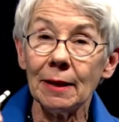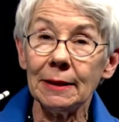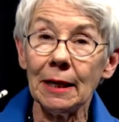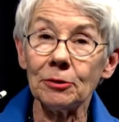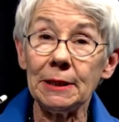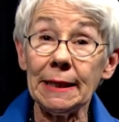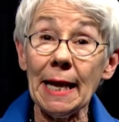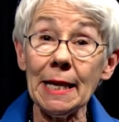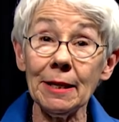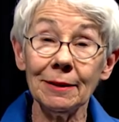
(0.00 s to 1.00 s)
Now
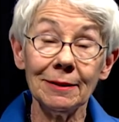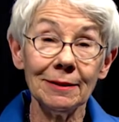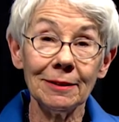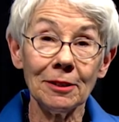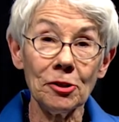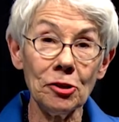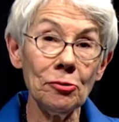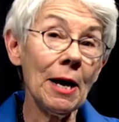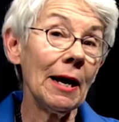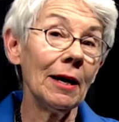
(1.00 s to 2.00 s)
today, you
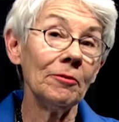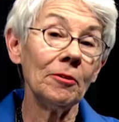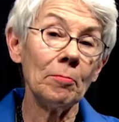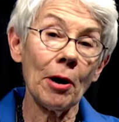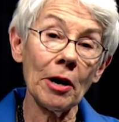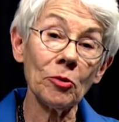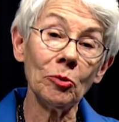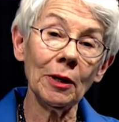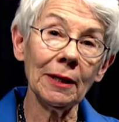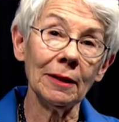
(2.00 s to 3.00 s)
have part
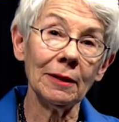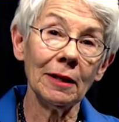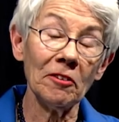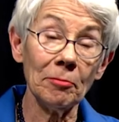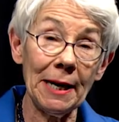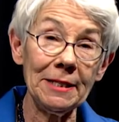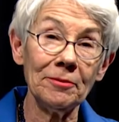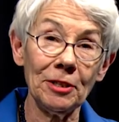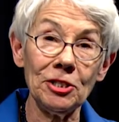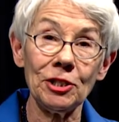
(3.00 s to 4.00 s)
1 of my Da
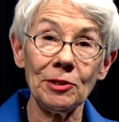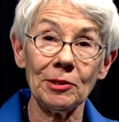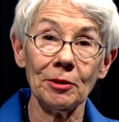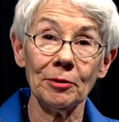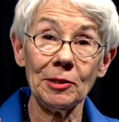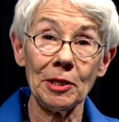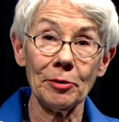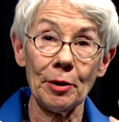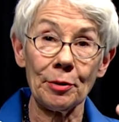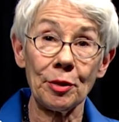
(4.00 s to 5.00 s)
Vinci series. There
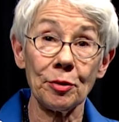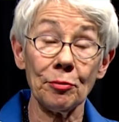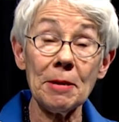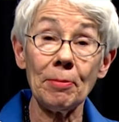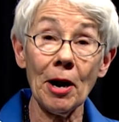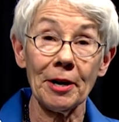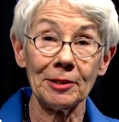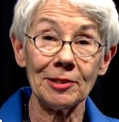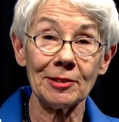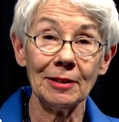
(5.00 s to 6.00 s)
are 3
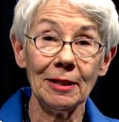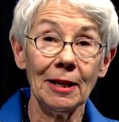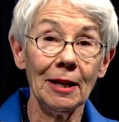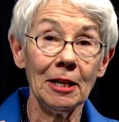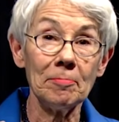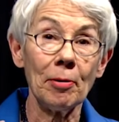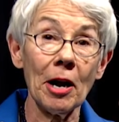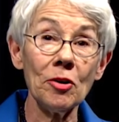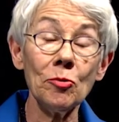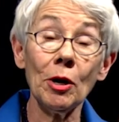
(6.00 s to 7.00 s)
parts. In
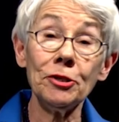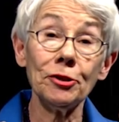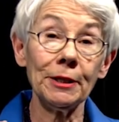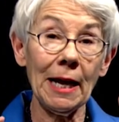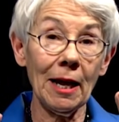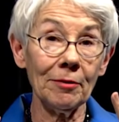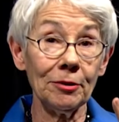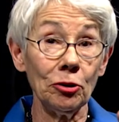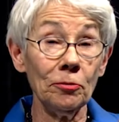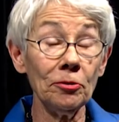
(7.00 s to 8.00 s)
part 1, you're going to have an
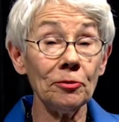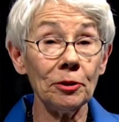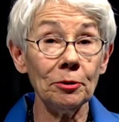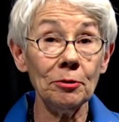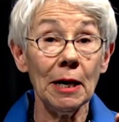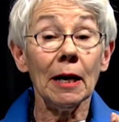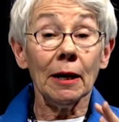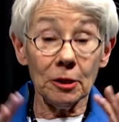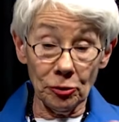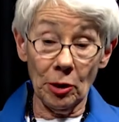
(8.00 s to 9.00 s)
overview,
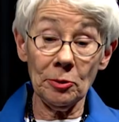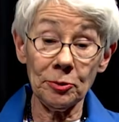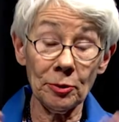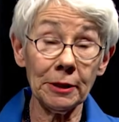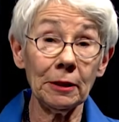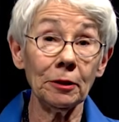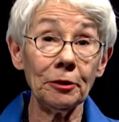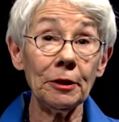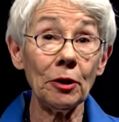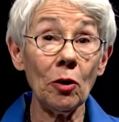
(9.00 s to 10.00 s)
and you're also going to
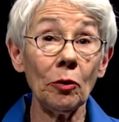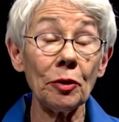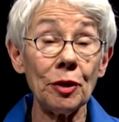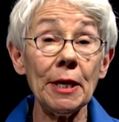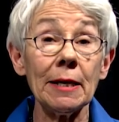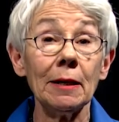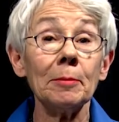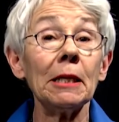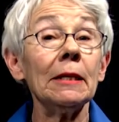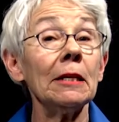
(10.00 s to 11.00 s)
learn the whole thing.
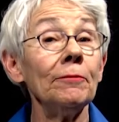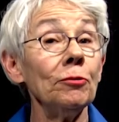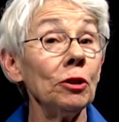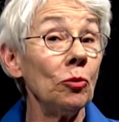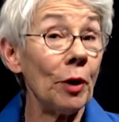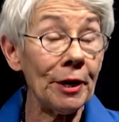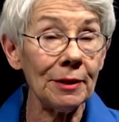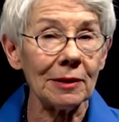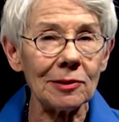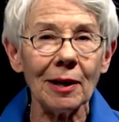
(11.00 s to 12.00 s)
I'm going to give you an
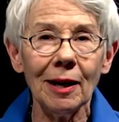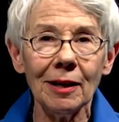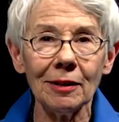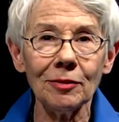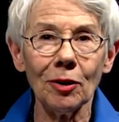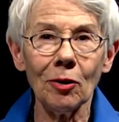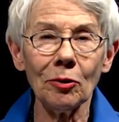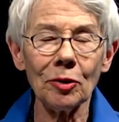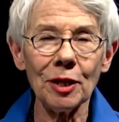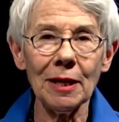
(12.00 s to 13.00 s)
awareness of the
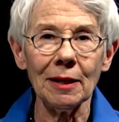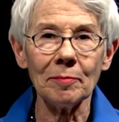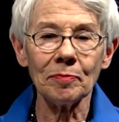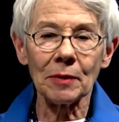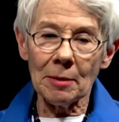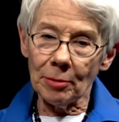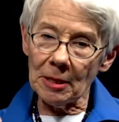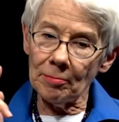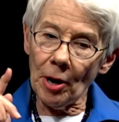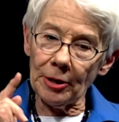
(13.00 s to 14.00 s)
whole thing. But
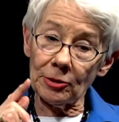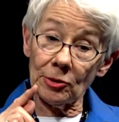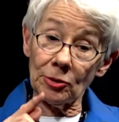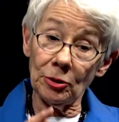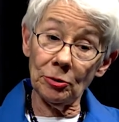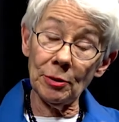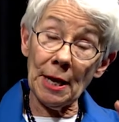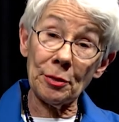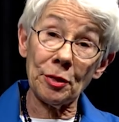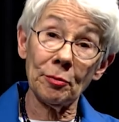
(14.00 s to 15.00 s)
in parts 2
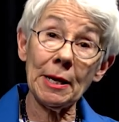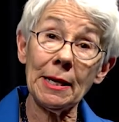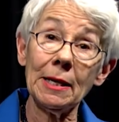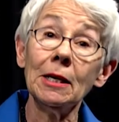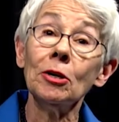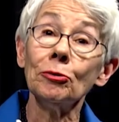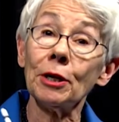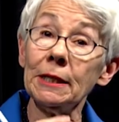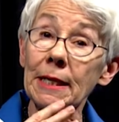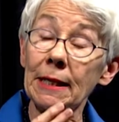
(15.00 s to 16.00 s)
and 3, we're
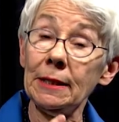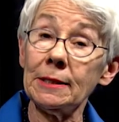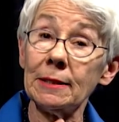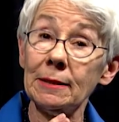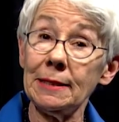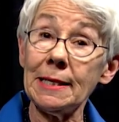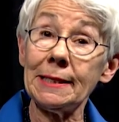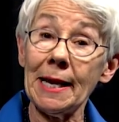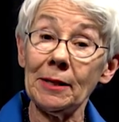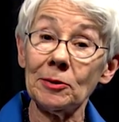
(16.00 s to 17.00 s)
going to get into the
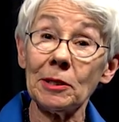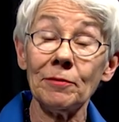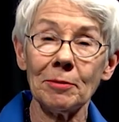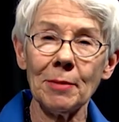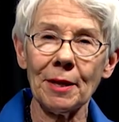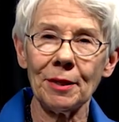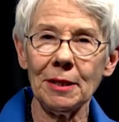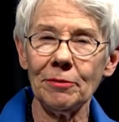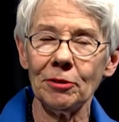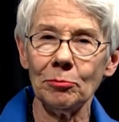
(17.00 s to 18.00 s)
details of the method
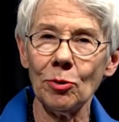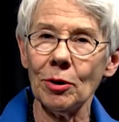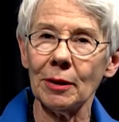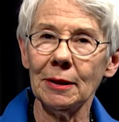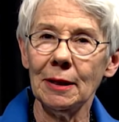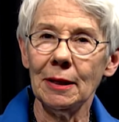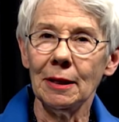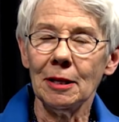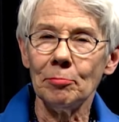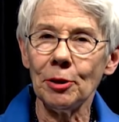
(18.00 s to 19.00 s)
even more.
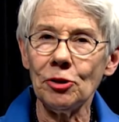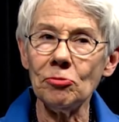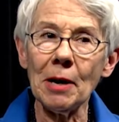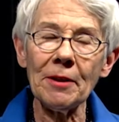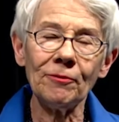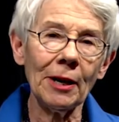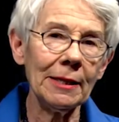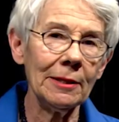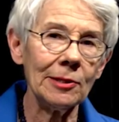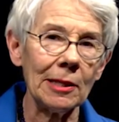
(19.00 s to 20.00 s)
But you might find
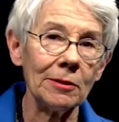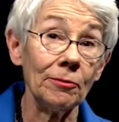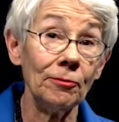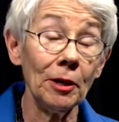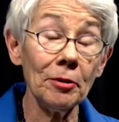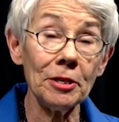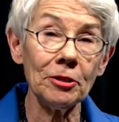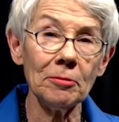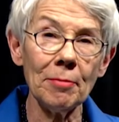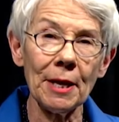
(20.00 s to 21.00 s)
this as a very
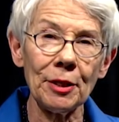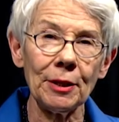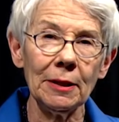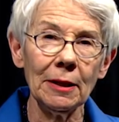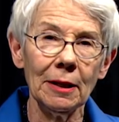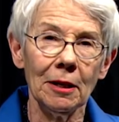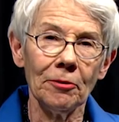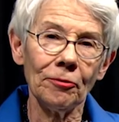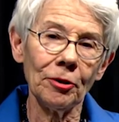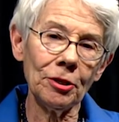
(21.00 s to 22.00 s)
good method
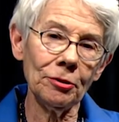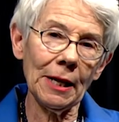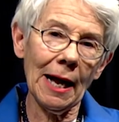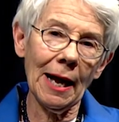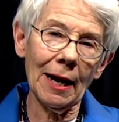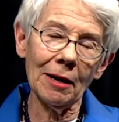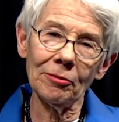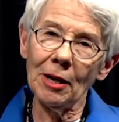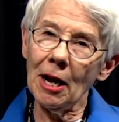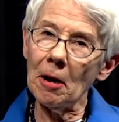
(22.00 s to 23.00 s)
for you to
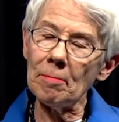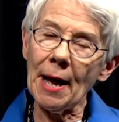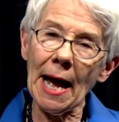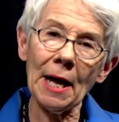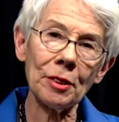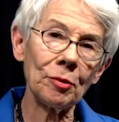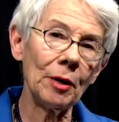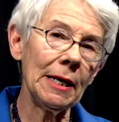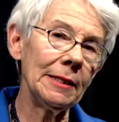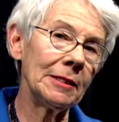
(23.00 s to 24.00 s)
have a
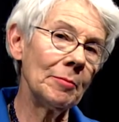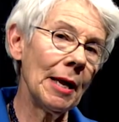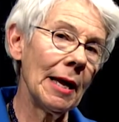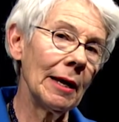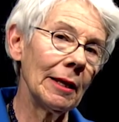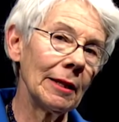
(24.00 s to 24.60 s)
pathway to math.